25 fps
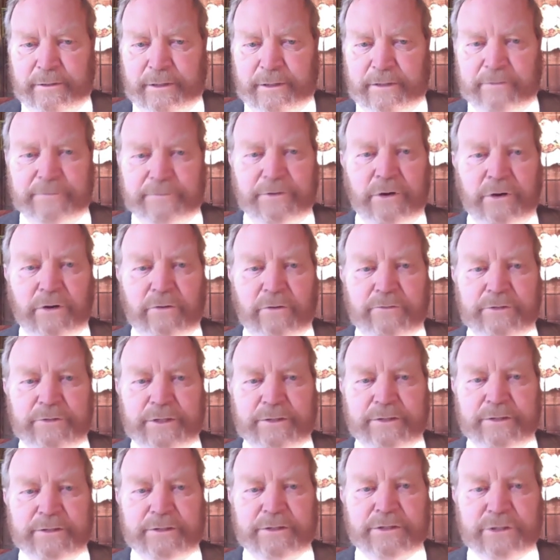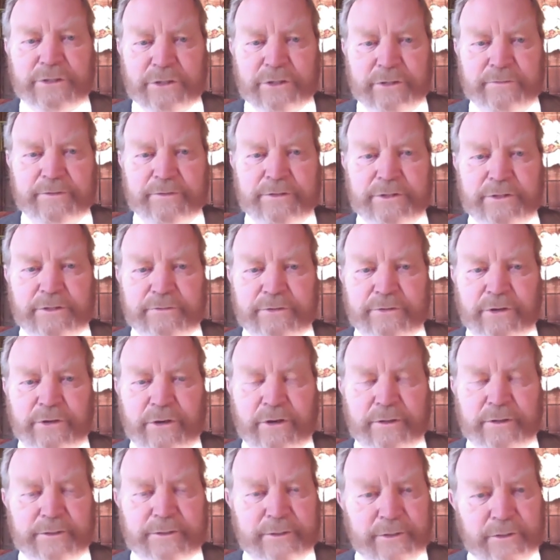involved in the service of
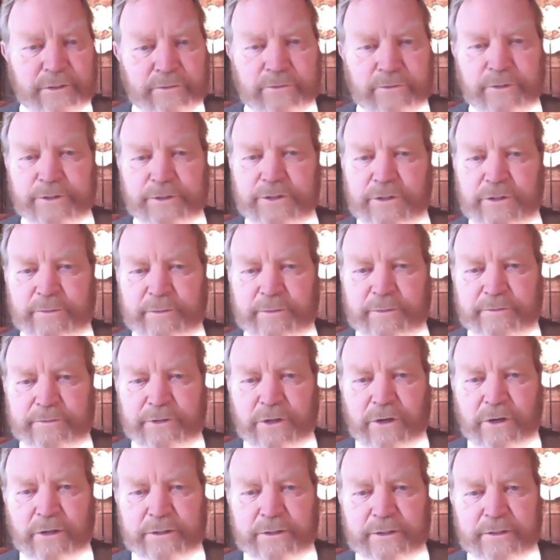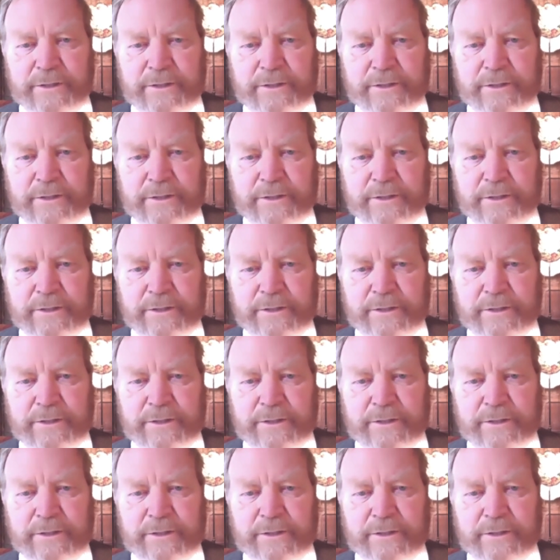God, in the worship of God,